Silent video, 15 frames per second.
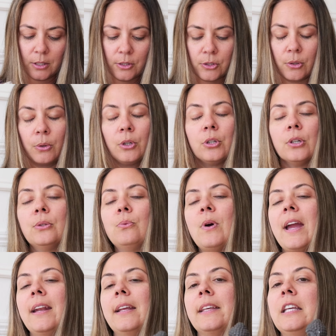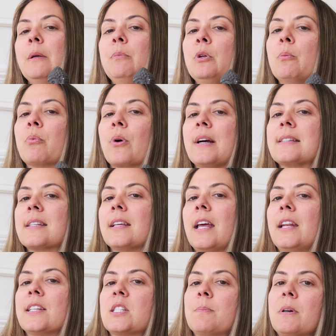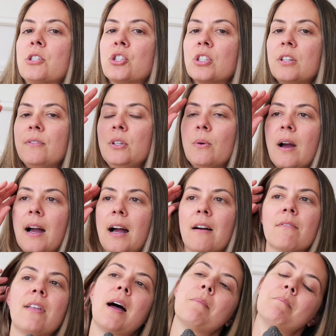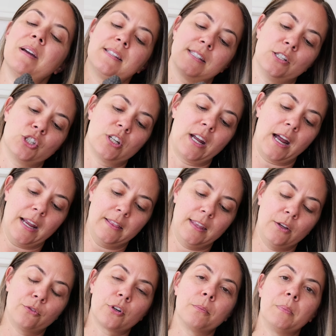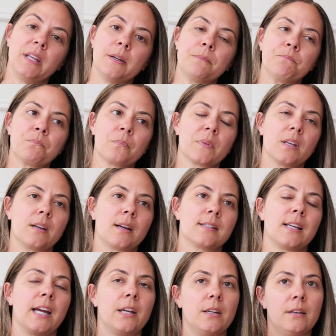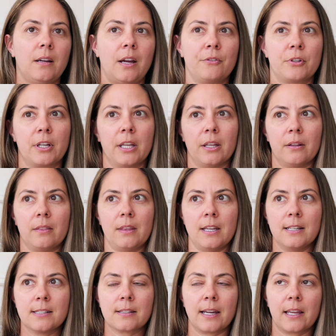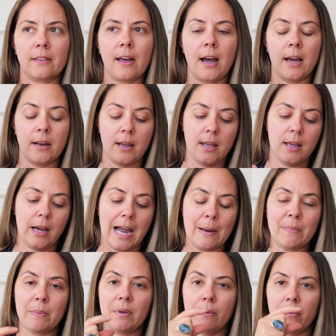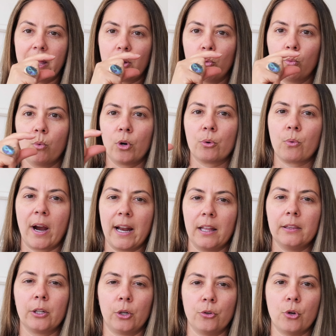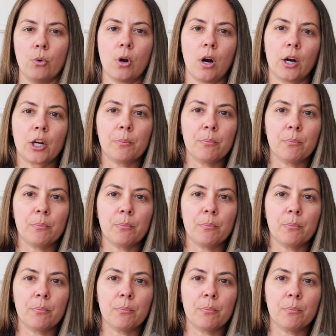So a good way to keep you present, and especially if you have that message. And I think for me, because I forget things like that, I maybe would write a little note card